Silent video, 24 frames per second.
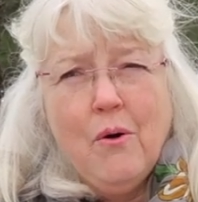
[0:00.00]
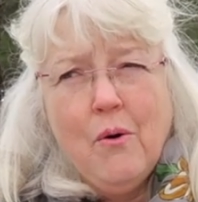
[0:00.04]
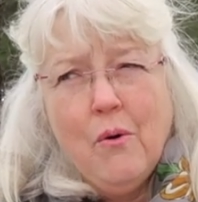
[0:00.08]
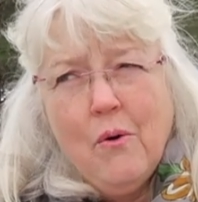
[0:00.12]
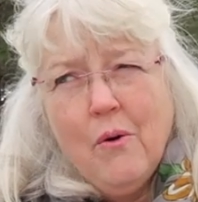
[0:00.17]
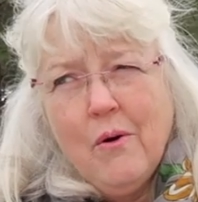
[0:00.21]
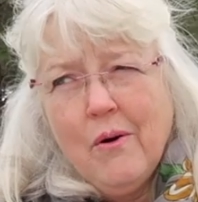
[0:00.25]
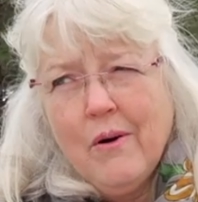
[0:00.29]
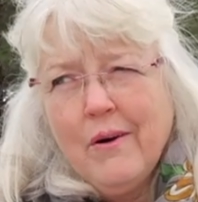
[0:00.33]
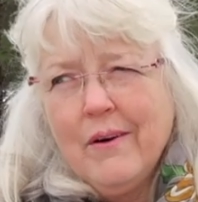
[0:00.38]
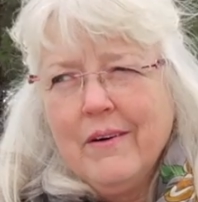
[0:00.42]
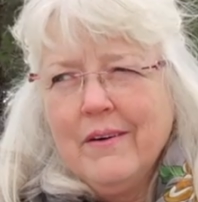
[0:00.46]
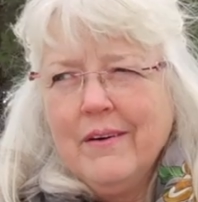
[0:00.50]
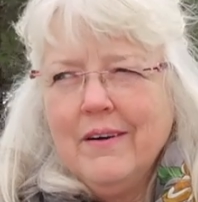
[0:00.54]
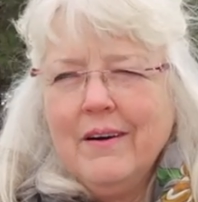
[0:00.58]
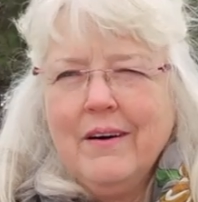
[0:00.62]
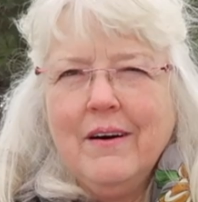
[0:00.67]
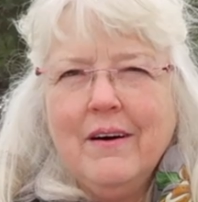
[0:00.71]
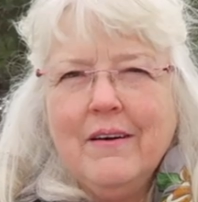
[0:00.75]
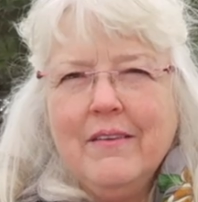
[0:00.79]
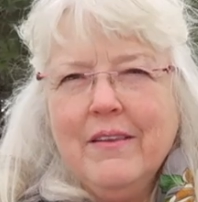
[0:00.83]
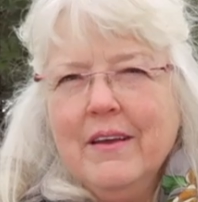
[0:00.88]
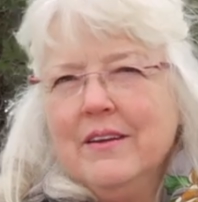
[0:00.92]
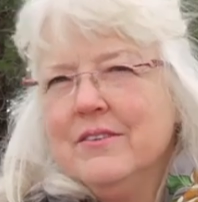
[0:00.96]
or
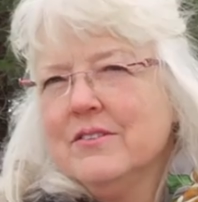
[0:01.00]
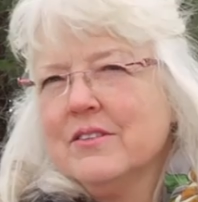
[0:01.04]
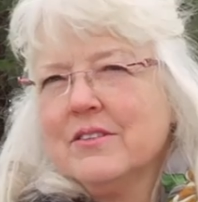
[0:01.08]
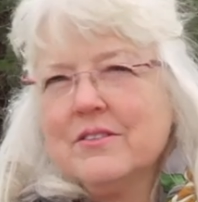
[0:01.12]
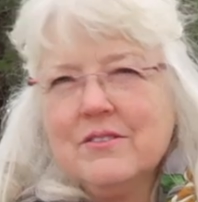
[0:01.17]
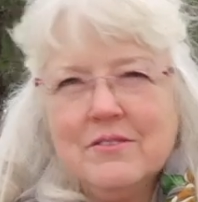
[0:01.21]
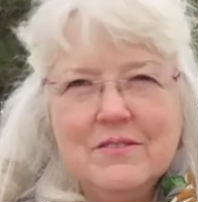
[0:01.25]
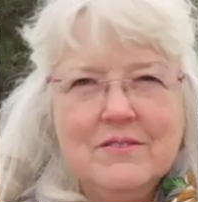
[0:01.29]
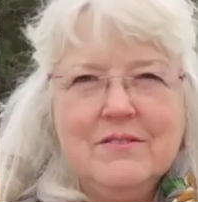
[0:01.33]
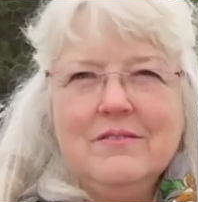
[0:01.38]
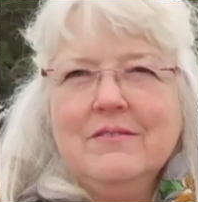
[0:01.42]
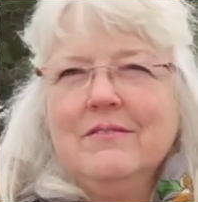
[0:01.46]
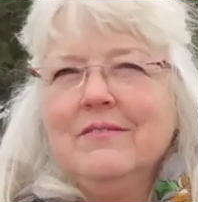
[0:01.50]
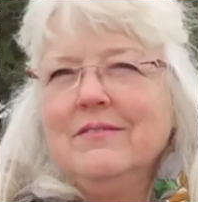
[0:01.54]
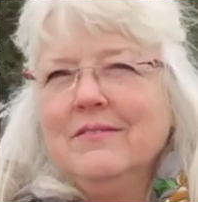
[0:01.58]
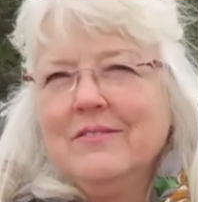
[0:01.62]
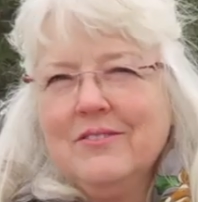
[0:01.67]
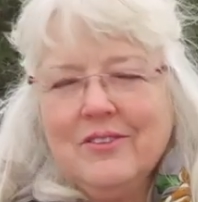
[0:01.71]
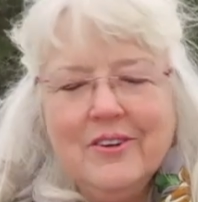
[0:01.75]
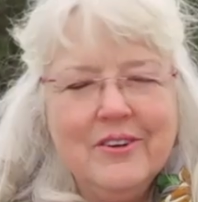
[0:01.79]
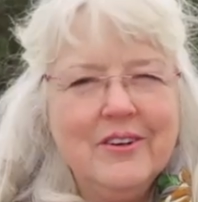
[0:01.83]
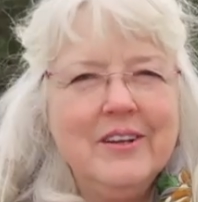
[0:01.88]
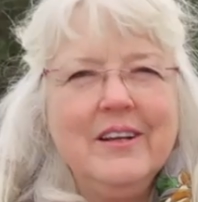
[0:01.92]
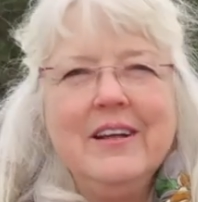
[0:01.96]
are they just
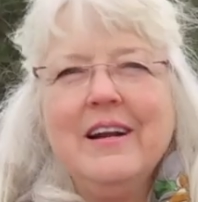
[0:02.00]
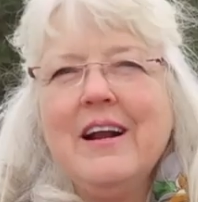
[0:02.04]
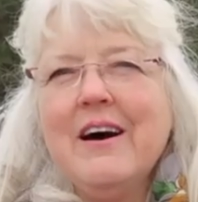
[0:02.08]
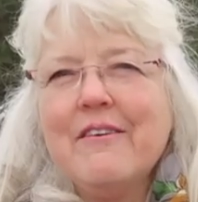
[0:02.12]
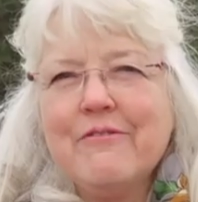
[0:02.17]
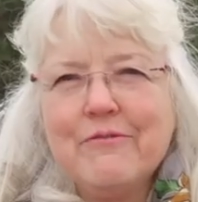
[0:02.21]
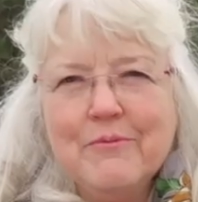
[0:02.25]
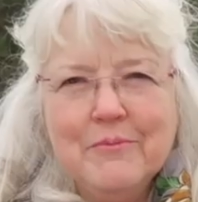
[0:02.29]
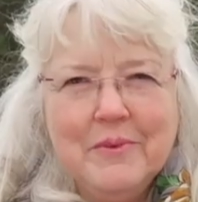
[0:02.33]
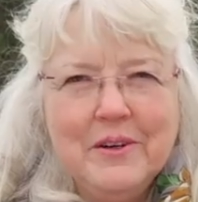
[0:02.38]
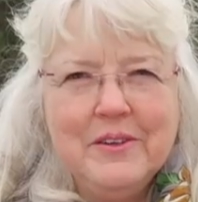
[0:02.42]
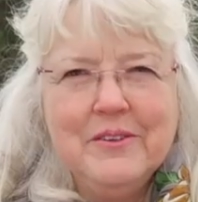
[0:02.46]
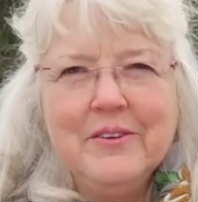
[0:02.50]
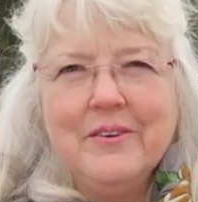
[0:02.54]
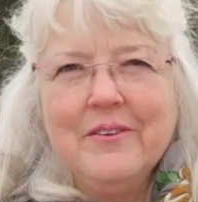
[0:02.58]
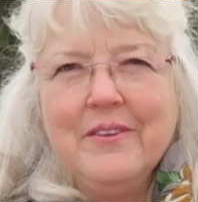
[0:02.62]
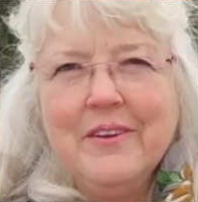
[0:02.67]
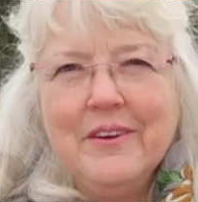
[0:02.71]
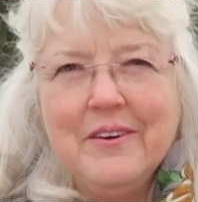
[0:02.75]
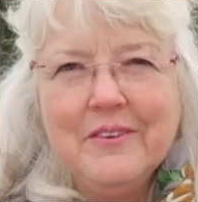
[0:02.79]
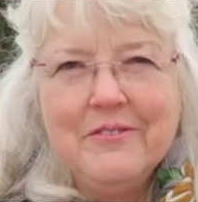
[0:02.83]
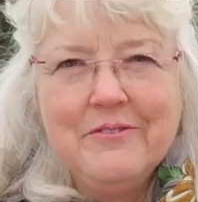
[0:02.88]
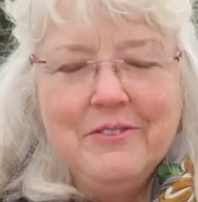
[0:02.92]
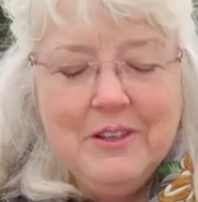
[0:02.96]
trying to get out from under
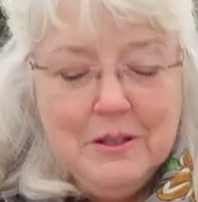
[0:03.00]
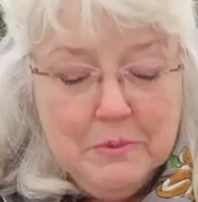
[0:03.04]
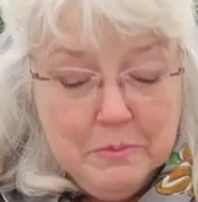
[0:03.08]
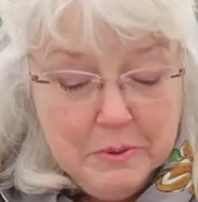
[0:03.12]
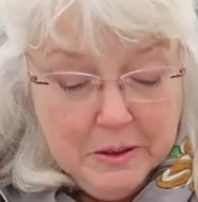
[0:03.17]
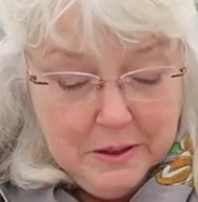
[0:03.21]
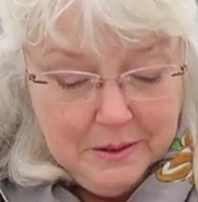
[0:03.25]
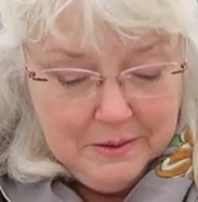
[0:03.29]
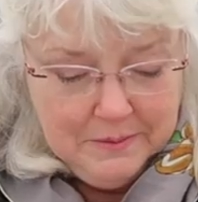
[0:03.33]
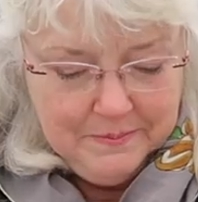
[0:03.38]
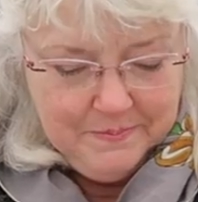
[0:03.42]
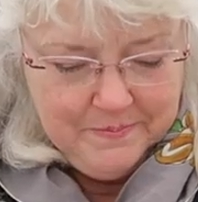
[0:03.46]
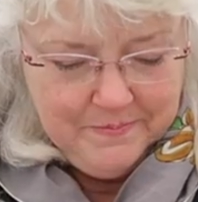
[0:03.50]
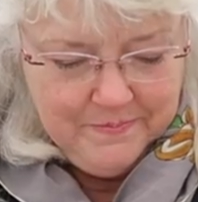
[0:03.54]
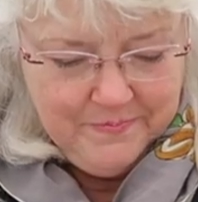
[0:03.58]
their feed bill?